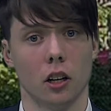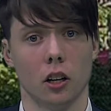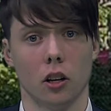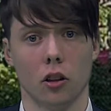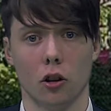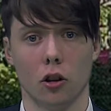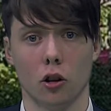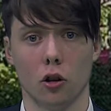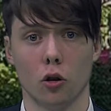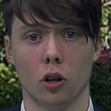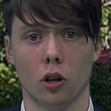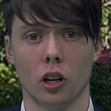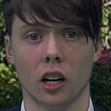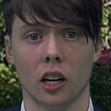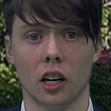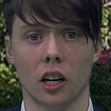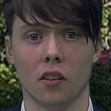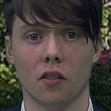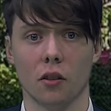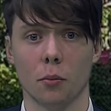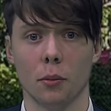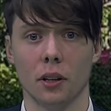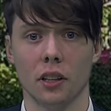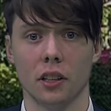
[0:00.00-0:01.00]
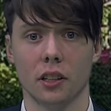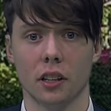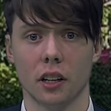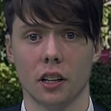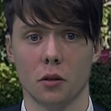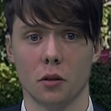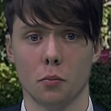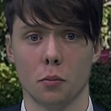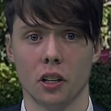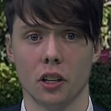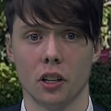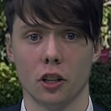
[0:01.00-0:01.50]
The UK government
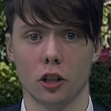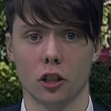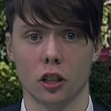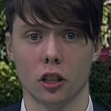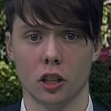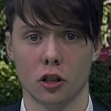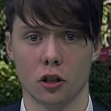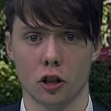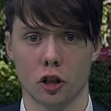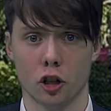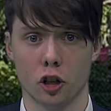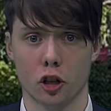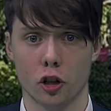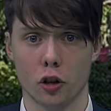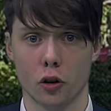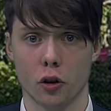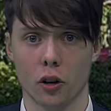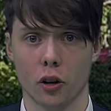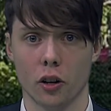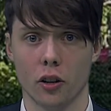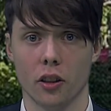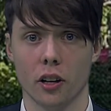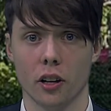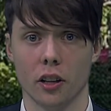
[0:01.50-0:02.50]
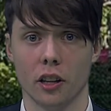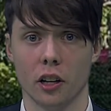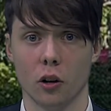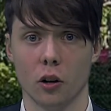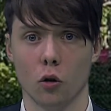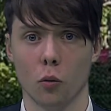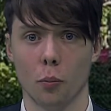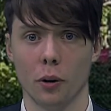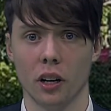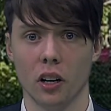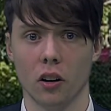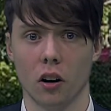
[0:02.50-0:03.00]
has assured that the
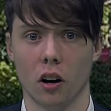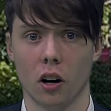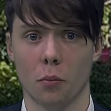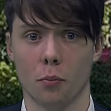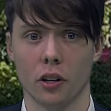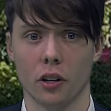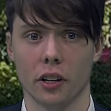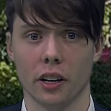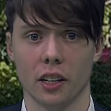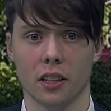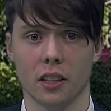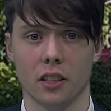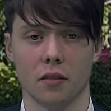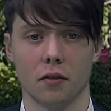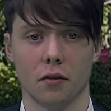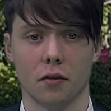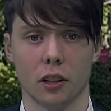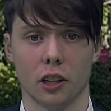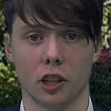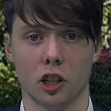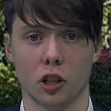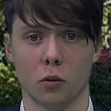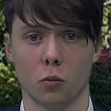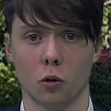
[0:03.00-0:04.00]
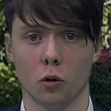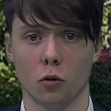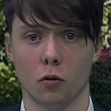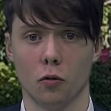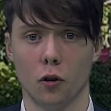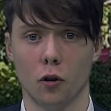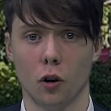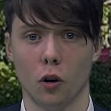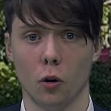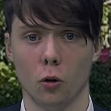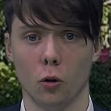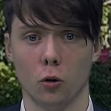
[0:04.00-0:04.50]
OBR predicts inflation will
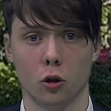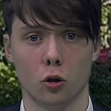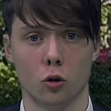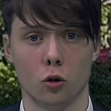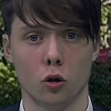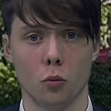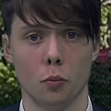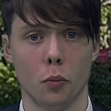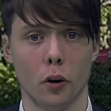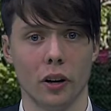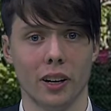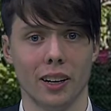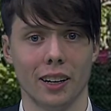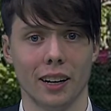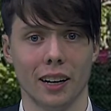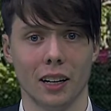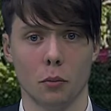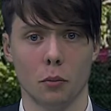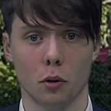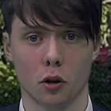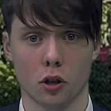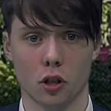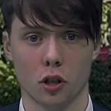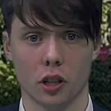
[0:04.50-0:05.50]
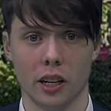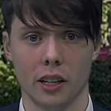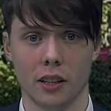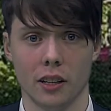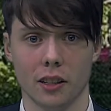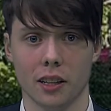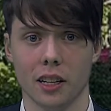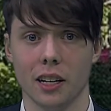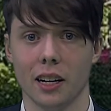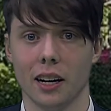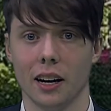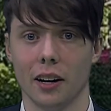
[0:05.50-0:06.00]
fall to 2.9%
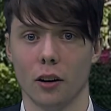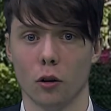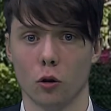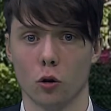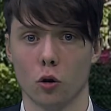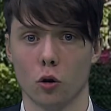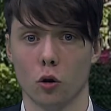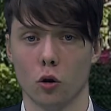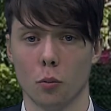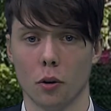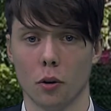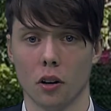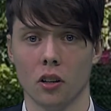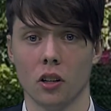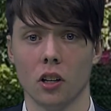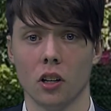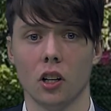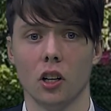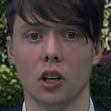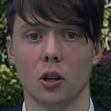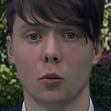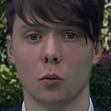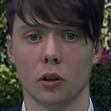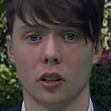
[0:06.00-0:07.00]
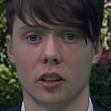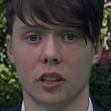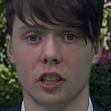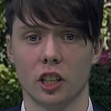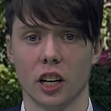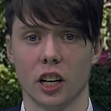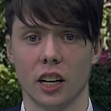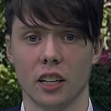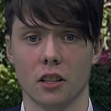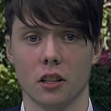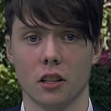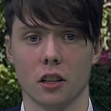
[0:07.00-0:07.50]
in October, with the
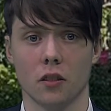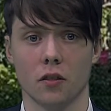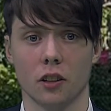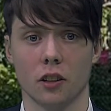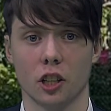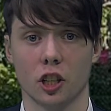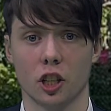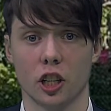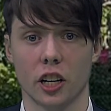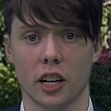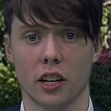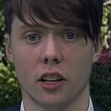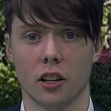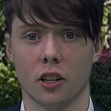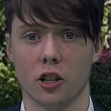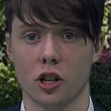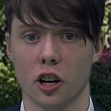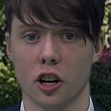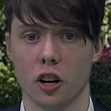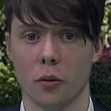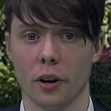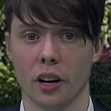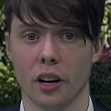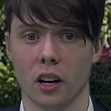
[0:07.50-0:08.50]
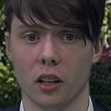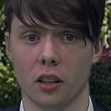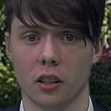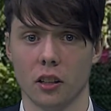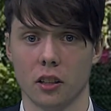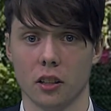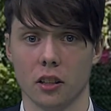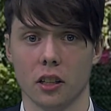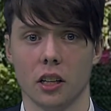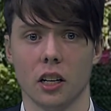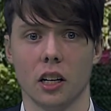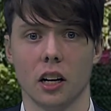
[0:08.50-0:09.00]
Chancellor of Exchequer Jeremy
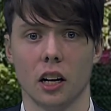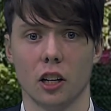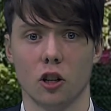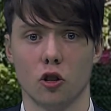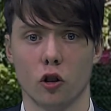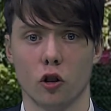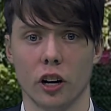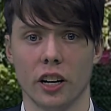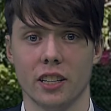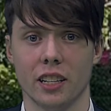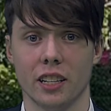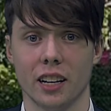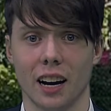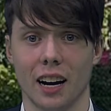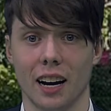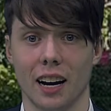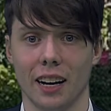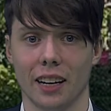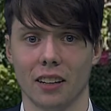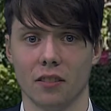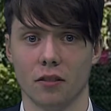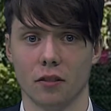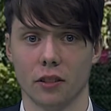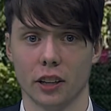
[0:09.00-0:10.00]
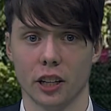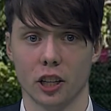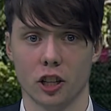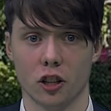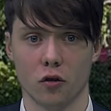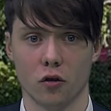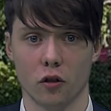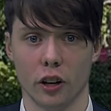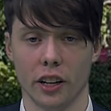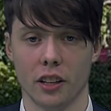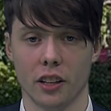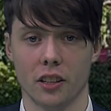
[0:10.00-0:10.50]
Hunt addressing high inflation
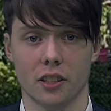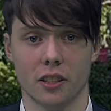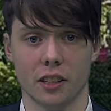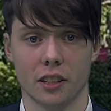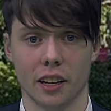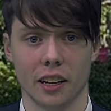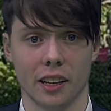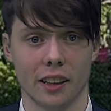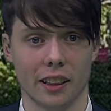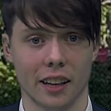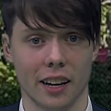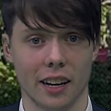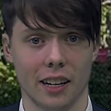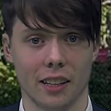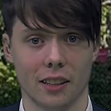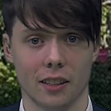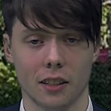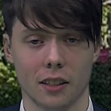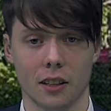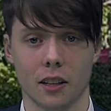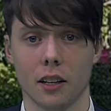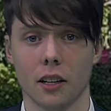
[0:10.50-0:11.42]
rates, saying that